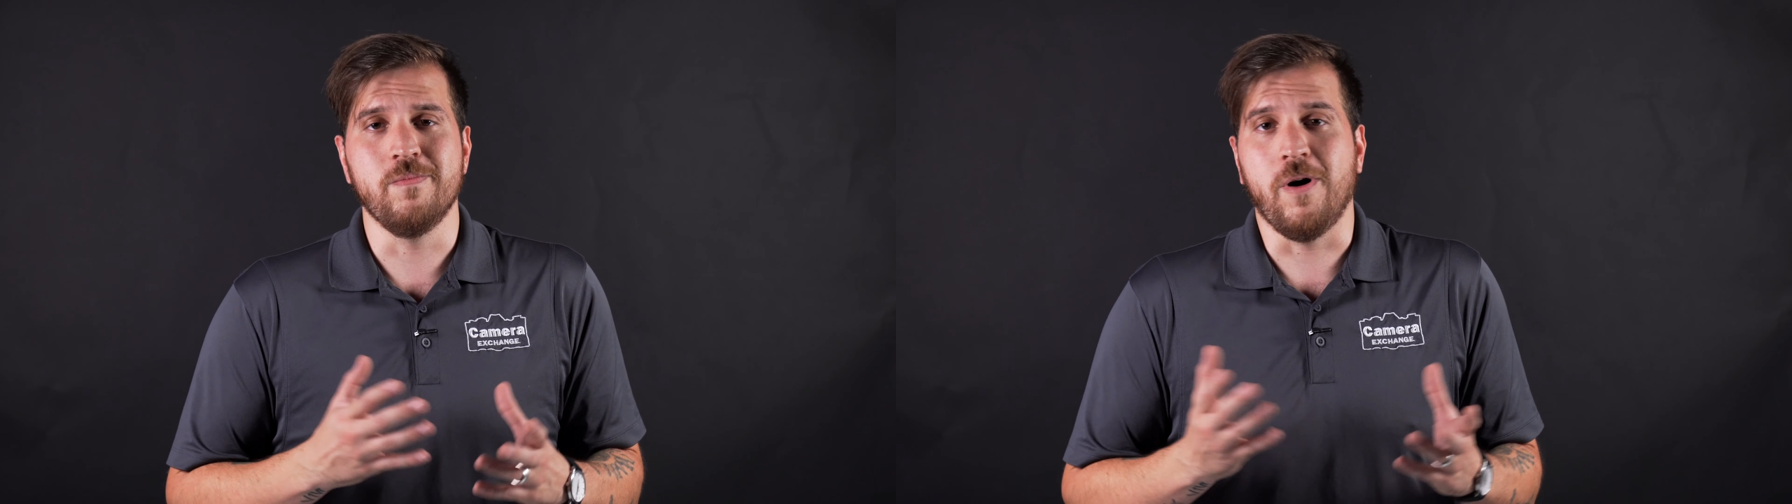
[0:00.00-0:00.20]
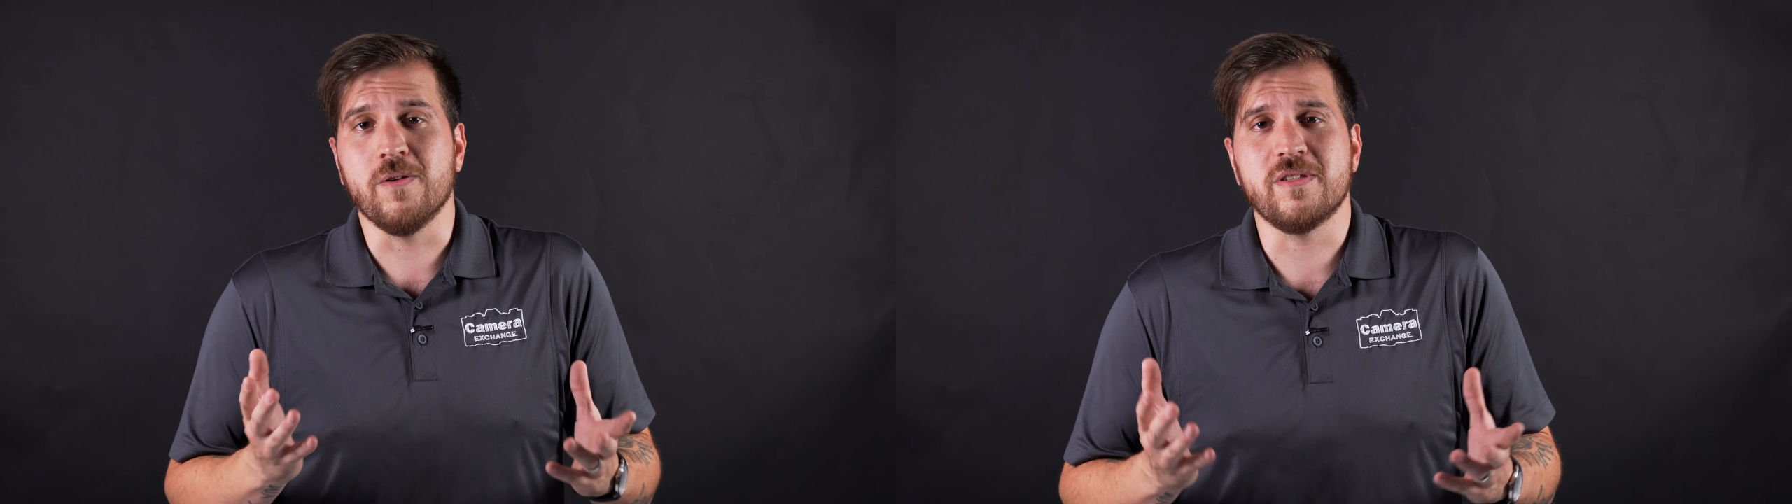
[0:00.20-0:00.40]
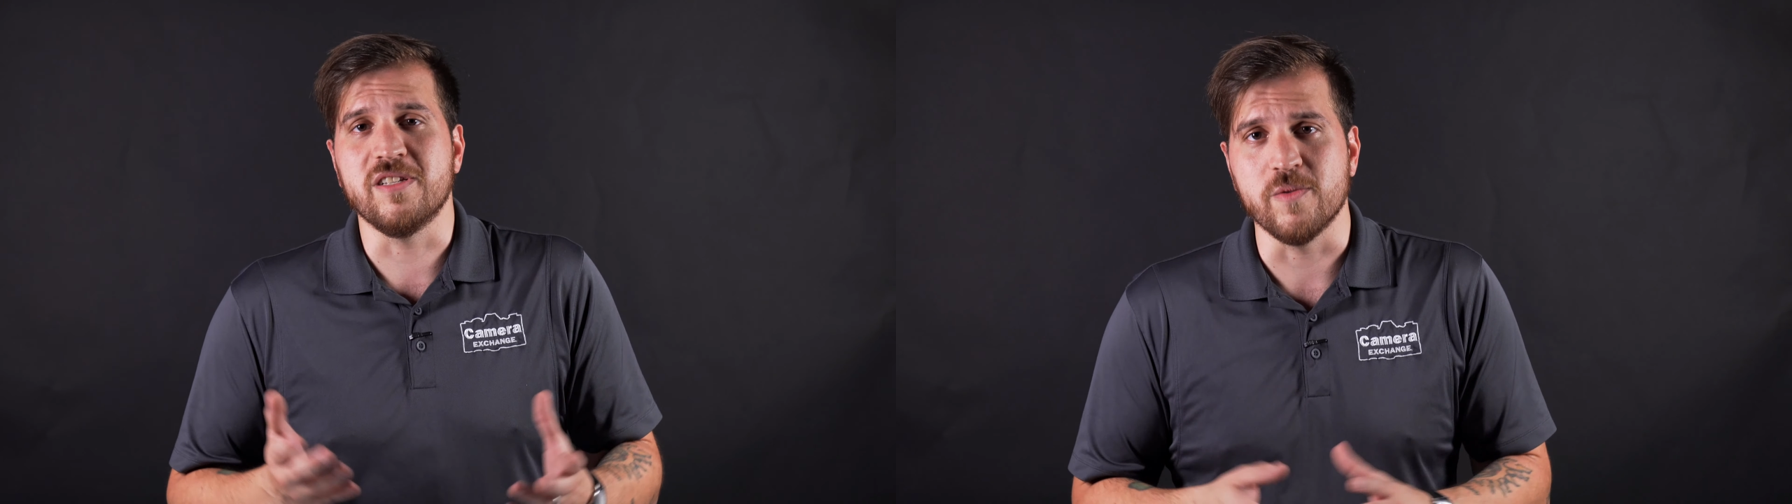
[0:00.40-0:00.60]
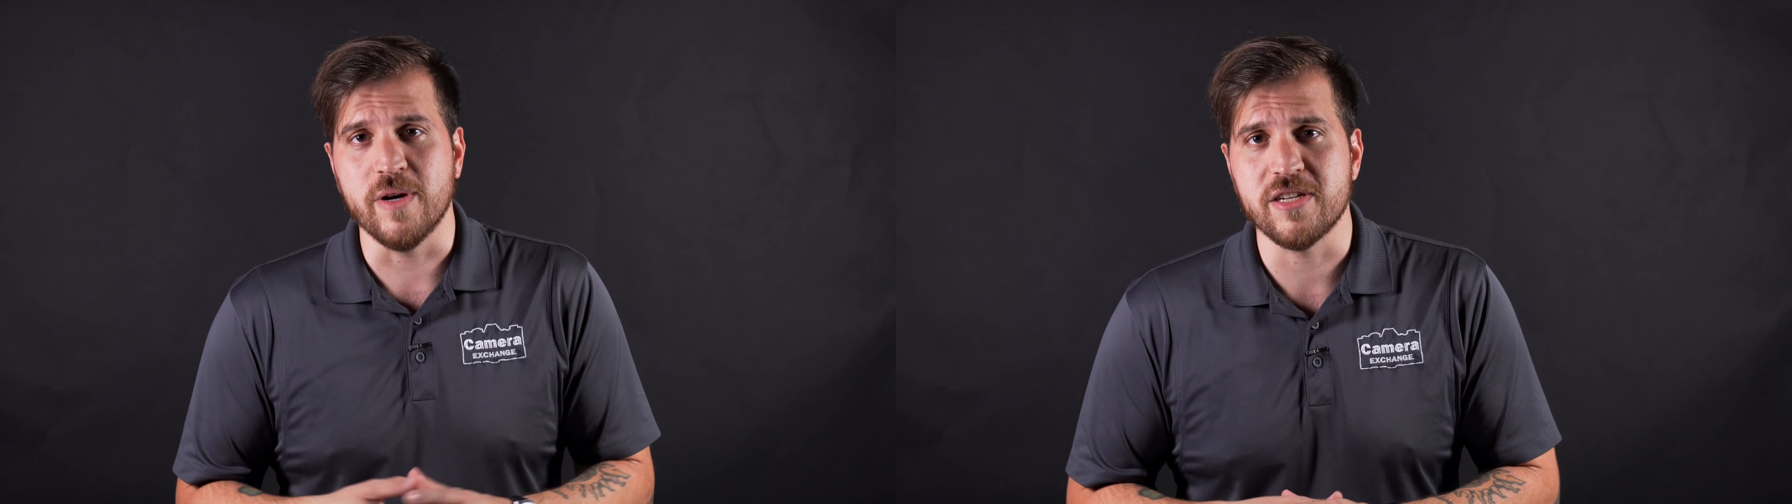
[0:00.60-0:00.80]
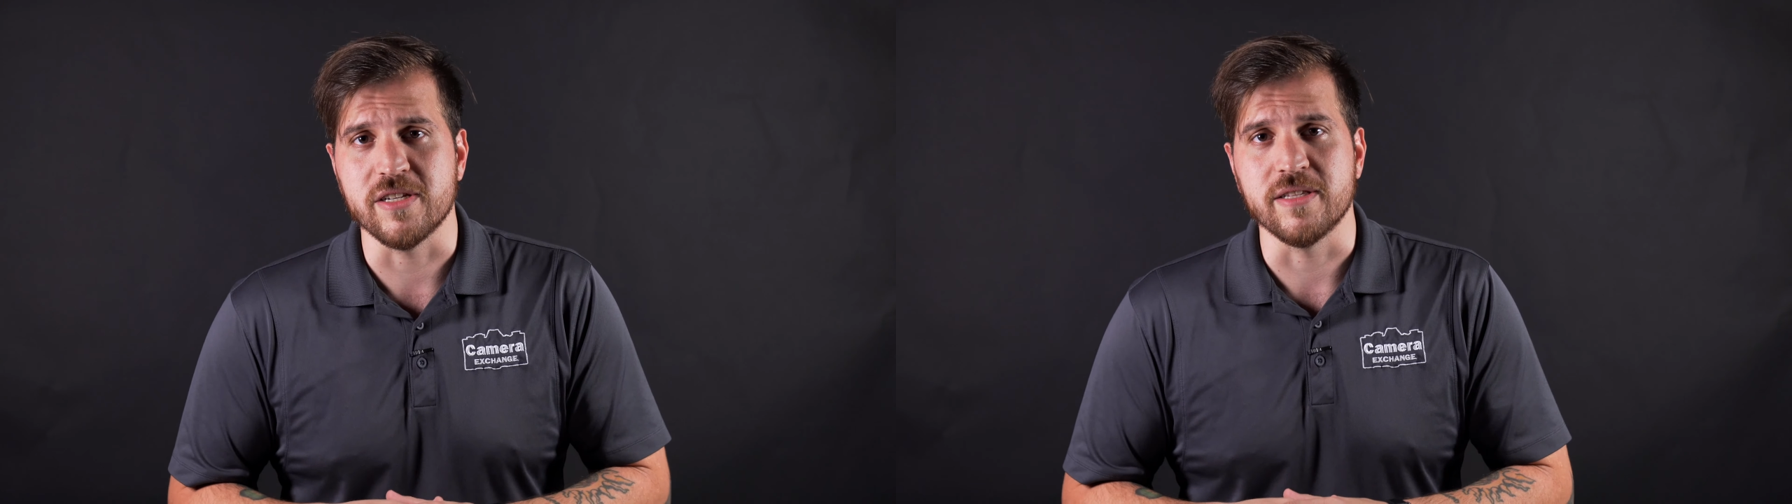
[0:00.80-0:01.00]
all
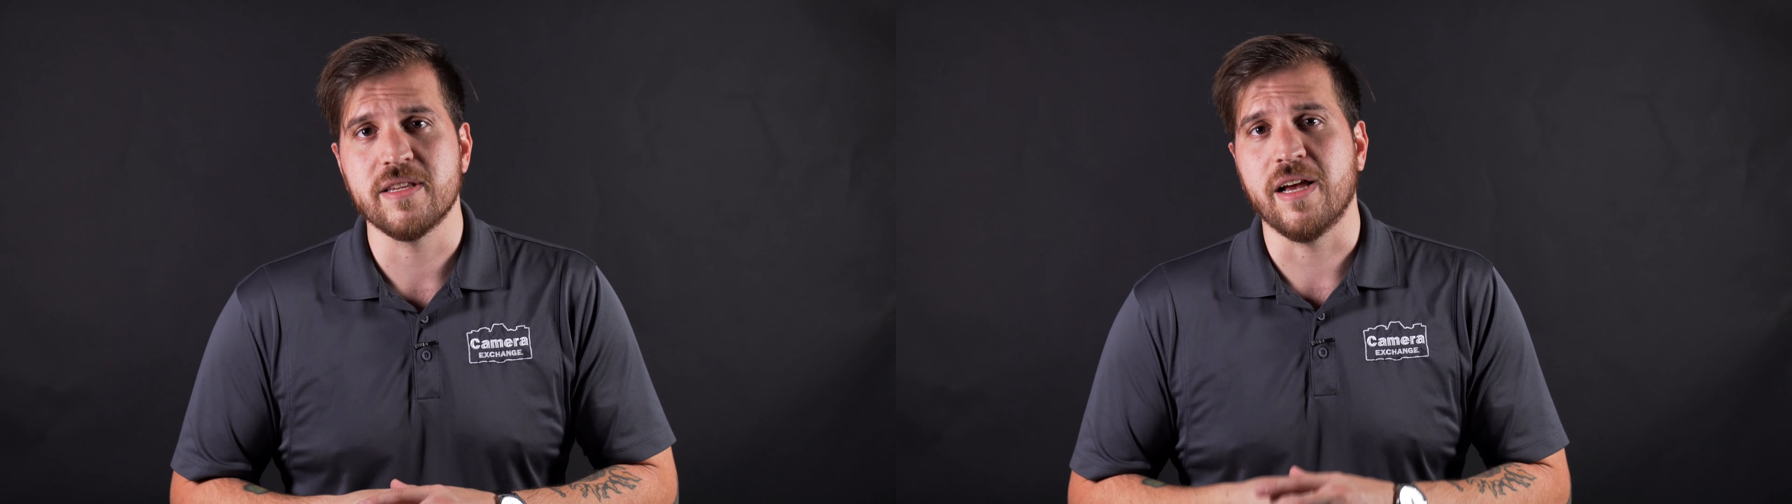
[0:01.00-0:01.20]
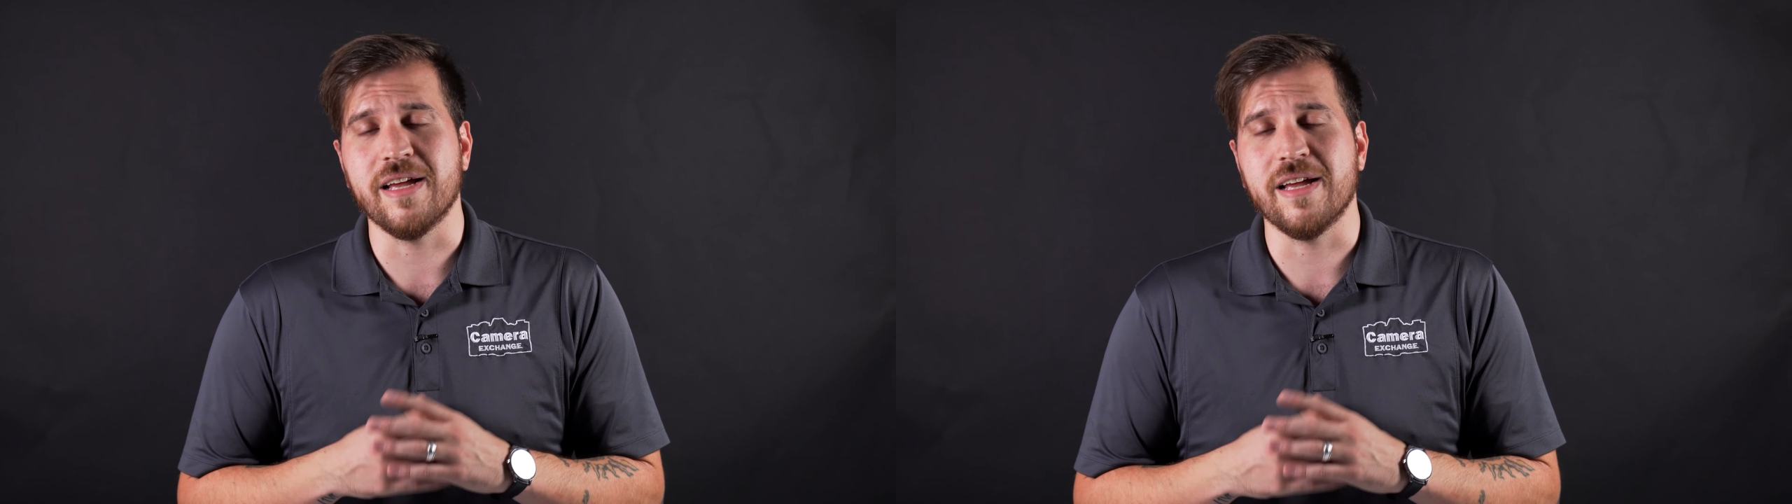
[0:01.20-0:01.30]
situations.